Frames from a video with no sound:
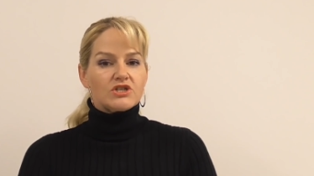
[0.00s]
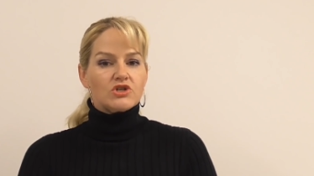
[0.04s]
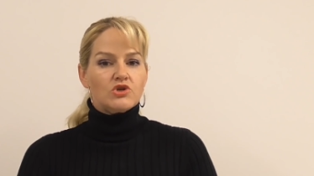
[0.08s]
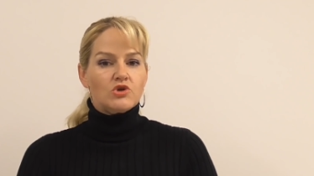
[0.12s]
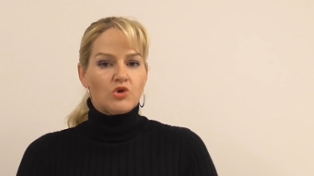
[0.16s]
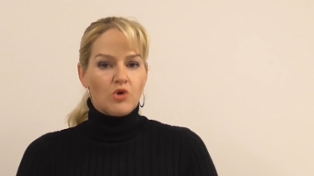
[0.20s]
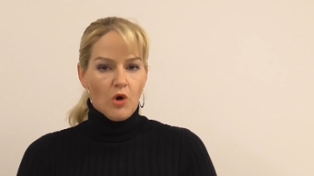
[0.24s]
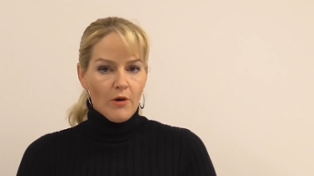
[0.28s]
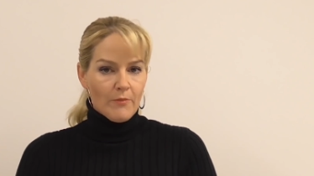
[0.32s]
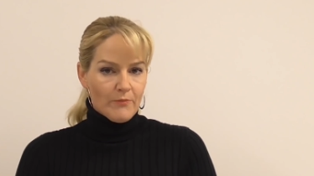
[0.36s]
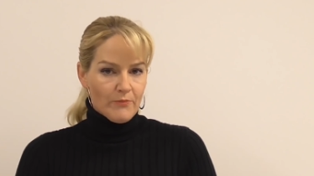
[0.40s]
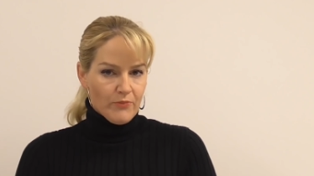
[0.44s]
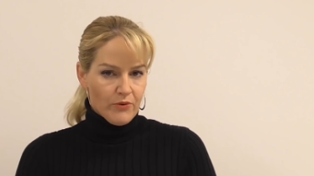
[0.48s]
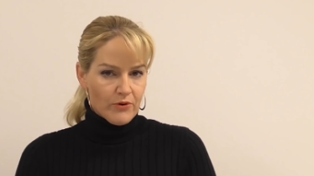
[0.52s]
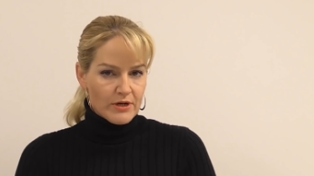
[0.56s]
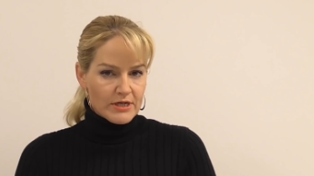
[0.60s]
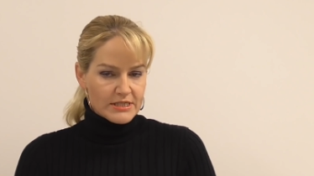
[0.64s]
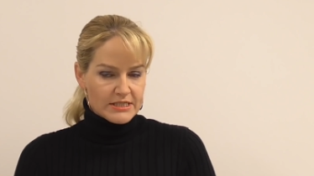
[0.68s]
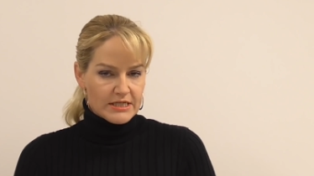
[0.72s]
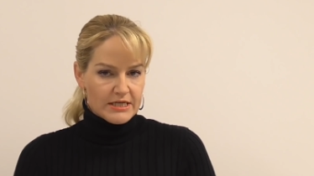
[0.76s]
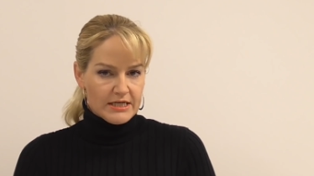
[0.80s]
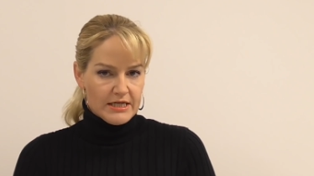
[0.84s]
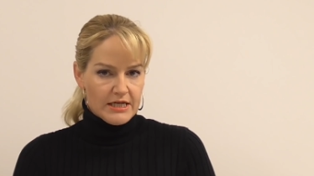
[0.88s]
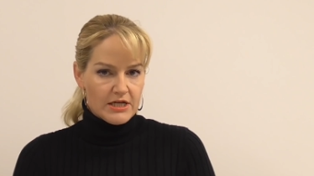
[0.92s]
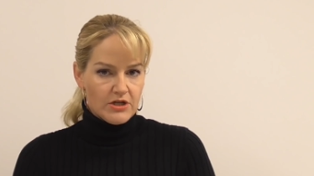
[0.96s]
is not
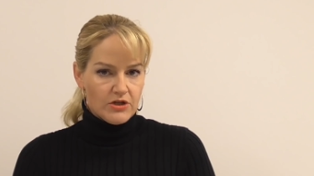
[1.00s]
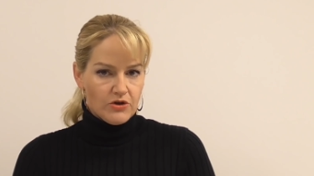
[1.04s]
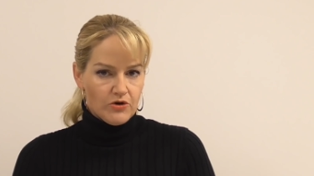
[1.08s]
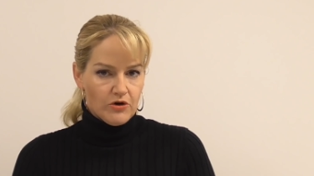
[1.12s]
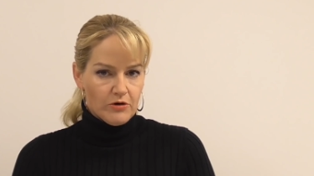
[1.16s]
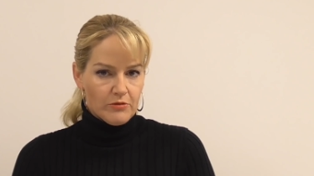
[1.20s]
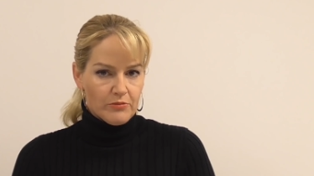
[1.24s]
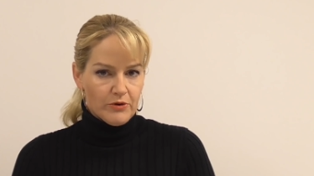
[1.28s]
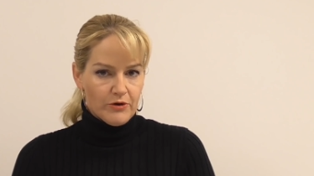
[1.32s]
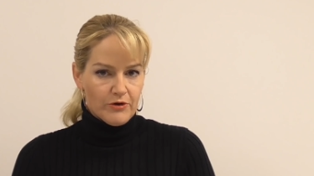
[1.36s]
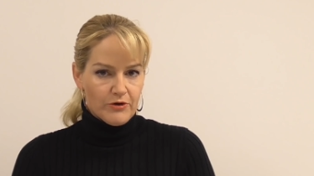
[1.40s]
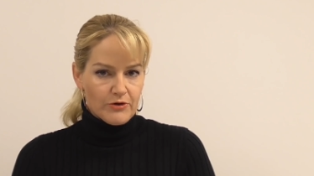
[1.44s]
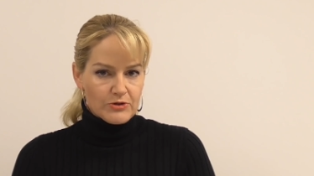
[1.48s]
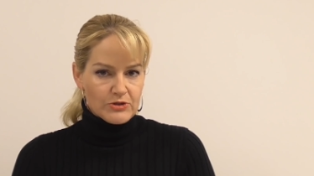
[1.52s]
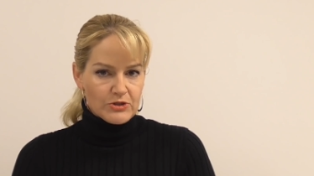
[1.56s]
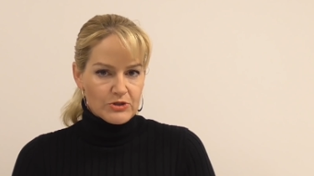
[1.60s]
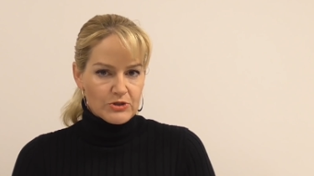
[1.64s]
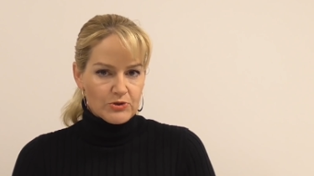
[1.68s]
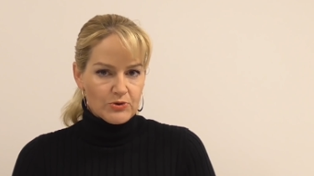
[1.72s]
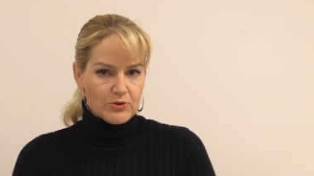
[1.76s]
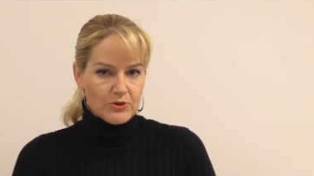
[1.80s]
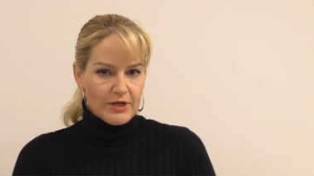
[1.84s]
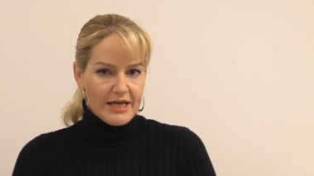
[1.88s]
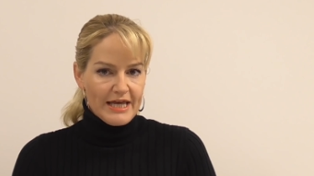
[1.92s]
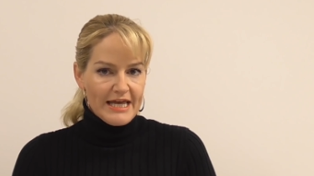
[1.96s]
present in your
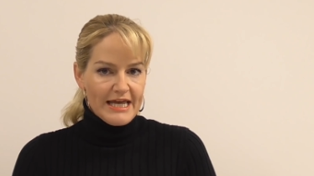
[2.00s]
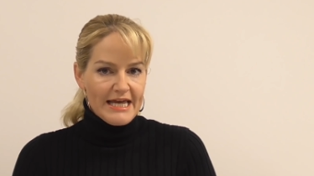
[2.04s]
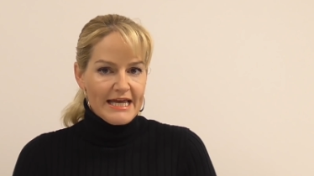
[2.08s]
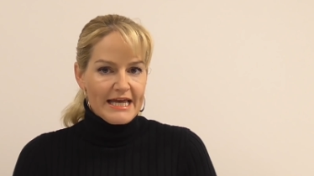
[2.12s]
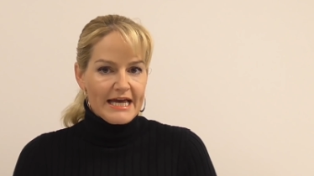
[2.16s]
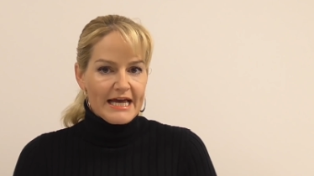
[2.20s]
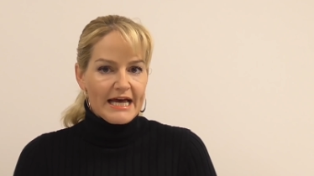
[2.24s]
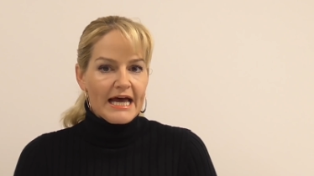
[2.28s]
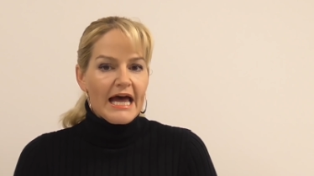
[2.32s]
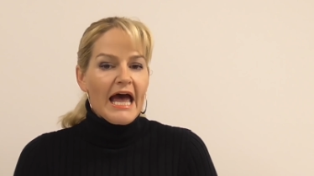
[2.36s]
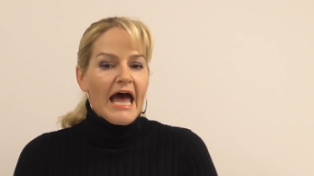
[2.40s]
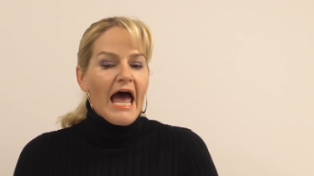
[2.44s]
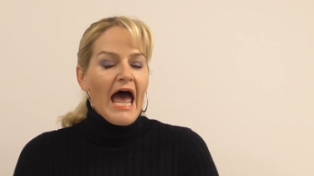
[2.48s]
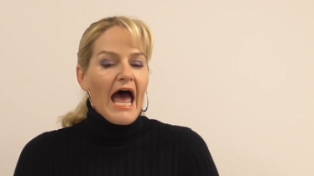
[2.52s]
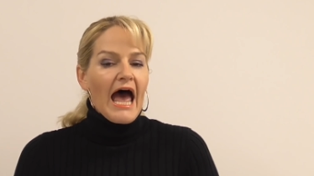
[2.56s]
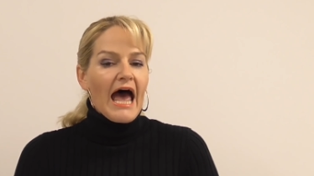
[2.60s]
personal care